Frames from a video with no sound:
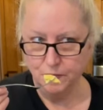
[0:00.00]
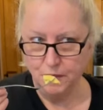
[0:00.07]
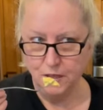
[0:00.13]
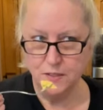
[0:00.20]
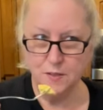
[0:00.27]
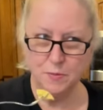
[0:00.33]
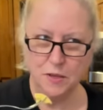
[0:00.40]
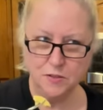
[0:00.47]
It
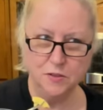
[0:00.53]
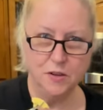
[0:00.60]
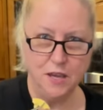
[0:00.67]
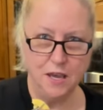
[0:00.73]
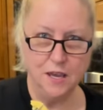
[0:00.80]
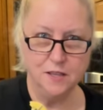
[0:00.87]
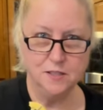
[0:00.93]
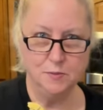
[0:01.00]
smells
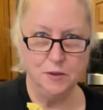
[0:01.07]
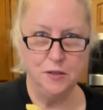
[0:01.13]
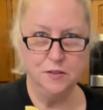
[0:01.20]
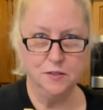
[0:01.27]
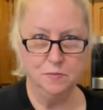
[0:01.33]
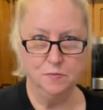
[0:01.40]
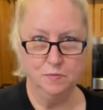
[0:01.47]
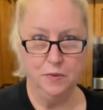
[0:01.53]
okay. It
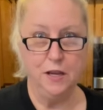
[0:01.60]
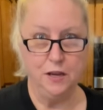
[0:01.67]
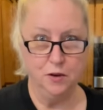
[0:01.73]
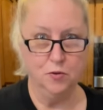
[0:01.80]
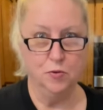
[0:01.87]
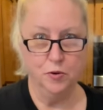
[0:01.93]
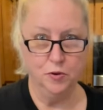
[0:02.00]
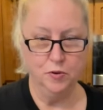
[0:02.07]
smells like
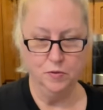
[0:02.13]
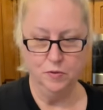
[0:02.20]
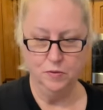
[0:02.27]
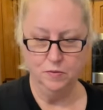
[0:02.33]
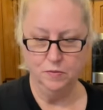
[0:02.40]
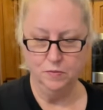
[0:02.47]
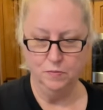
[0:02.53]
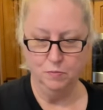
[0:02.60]

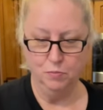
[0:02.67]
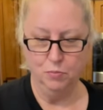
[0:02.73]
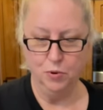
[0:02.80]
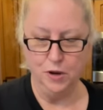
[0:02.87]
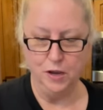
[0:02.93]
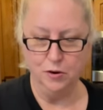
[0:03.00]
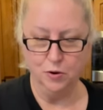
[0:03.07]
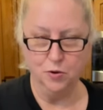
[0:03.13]

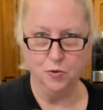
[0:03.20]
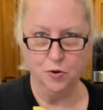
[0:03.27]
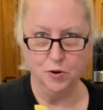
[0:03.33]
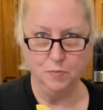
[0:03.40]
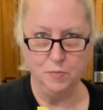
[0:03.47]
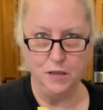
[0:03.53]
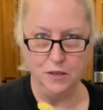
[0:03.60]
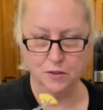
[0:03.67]
cornbread or
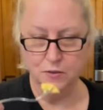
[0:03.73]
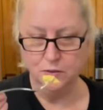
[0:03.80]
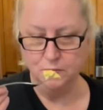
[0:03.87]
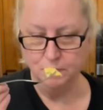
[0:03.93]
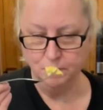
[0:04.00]
cornmeal.